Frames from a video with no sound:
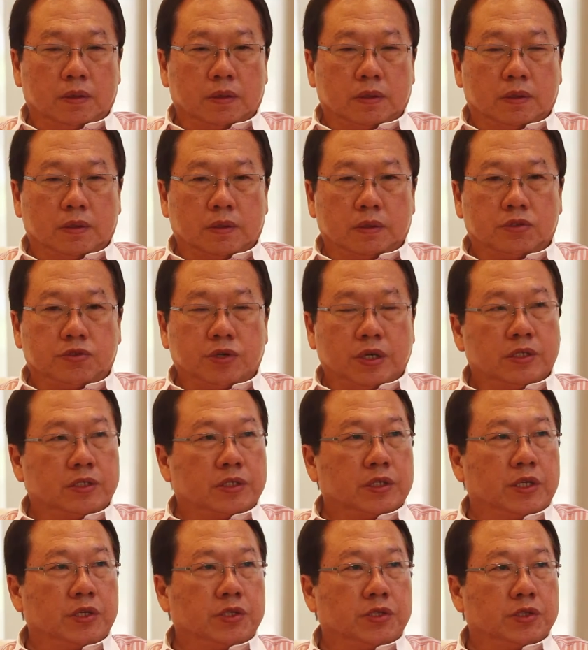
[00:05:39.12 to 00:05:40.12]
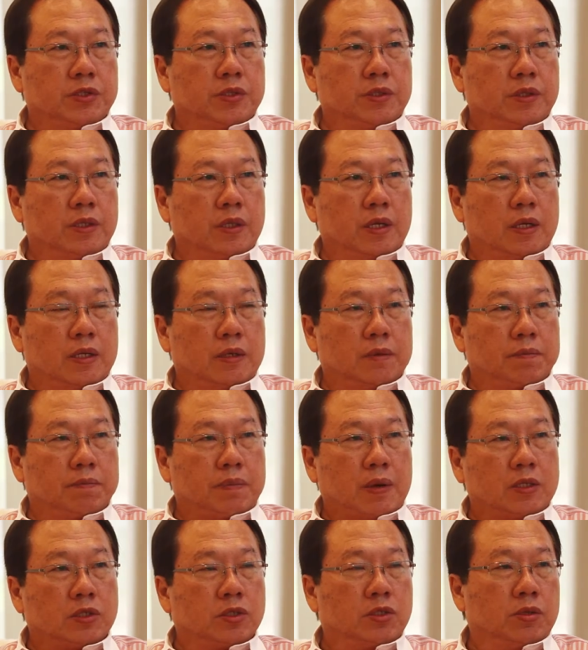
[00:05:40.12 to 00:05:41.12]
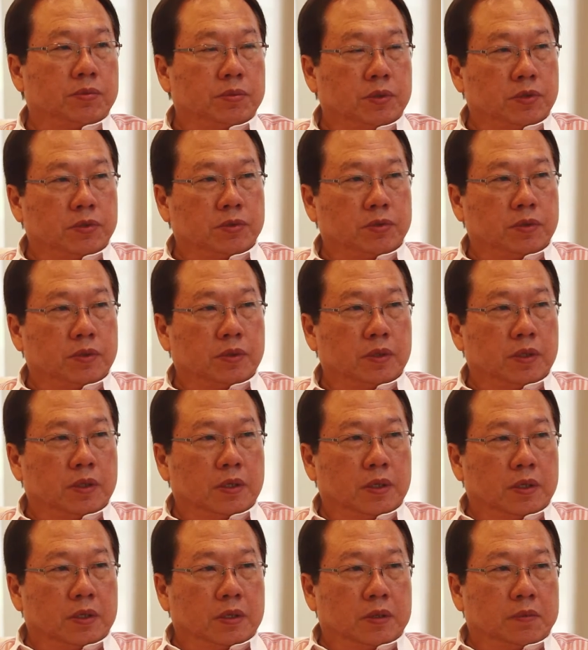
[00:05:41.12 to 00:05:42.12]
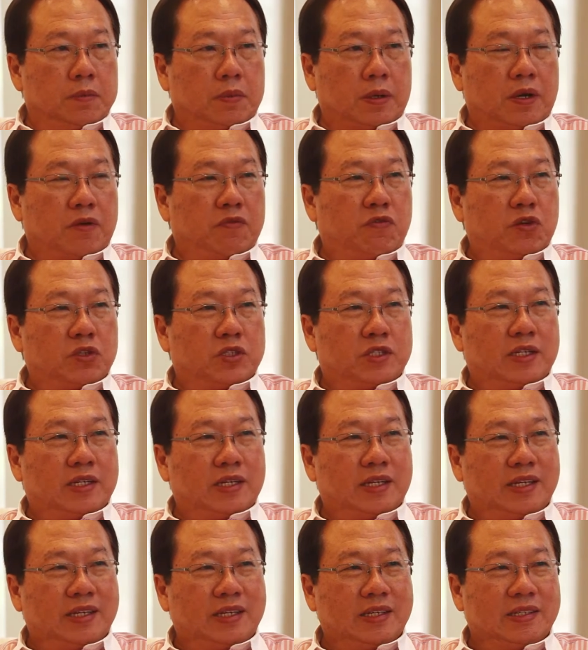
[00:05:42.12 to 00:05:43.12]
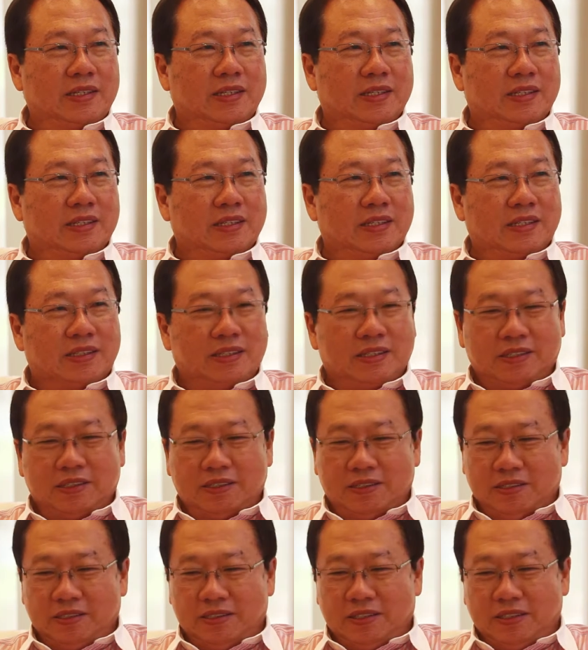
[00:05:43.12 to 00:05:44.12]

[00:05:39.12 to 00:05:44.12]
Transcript: the train station and the bus terminal, but unfortunately the